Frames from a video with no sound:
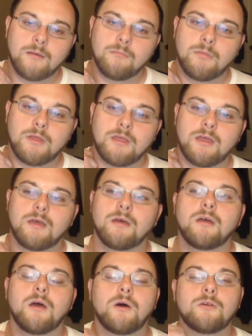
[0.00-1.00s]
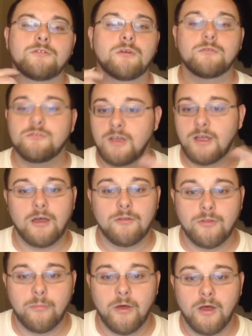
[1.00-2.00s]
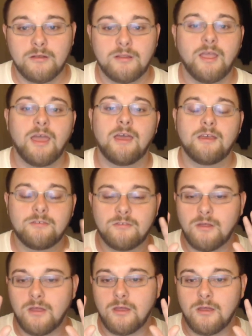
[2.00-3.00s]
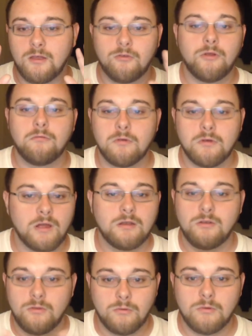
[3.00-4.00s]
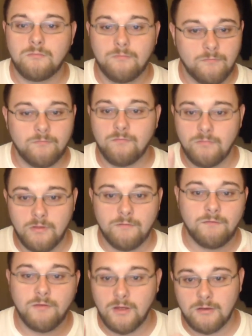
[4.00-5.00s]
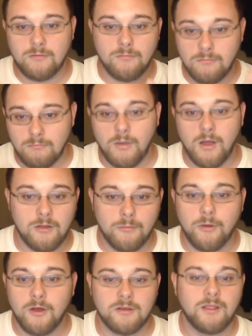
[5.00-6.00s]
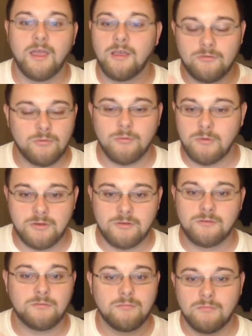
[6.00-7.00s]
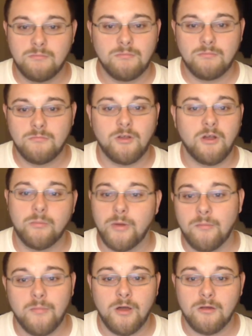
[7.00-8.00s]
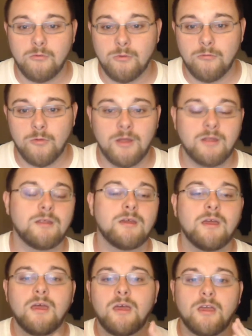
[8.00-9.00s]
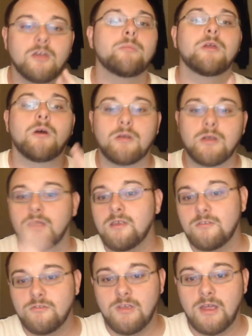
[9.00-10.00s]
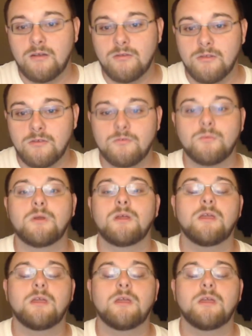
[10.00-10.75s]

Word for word: But yeah, also check out the podcast. Griever and I do the fun manga podcast where we just talk about manga we read. It'll be on his channel this week.